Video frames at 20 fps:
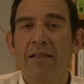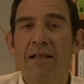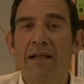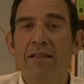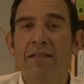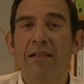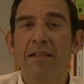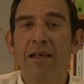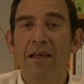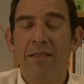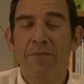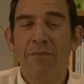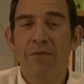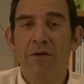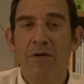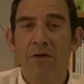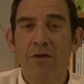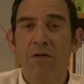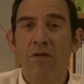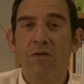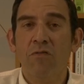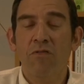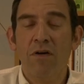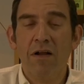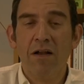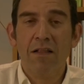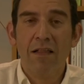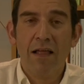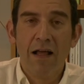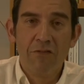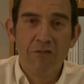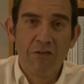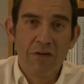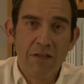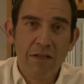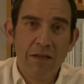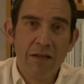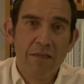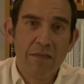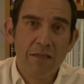It's not the last miracle
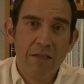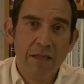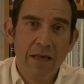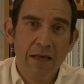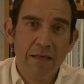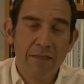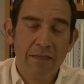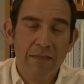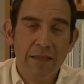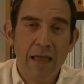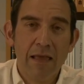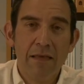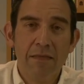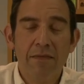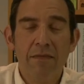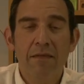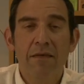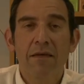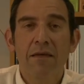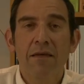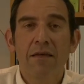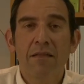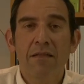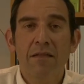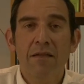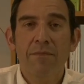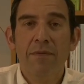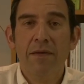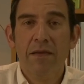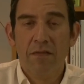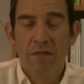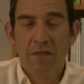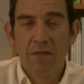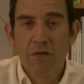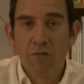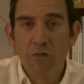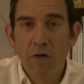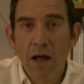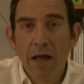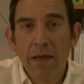chronologically, it's the last nace to be
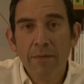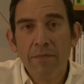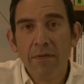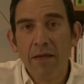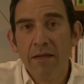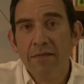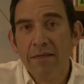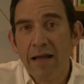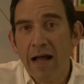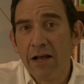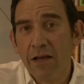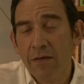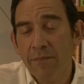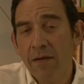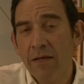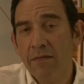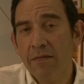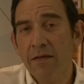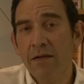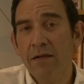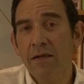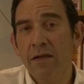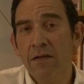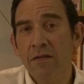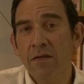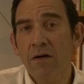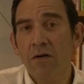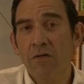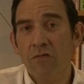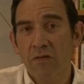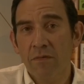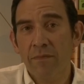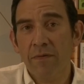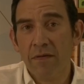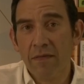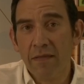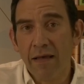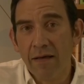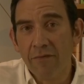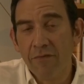inscribed and documented in Torah
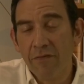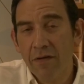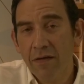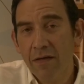Shebechsav,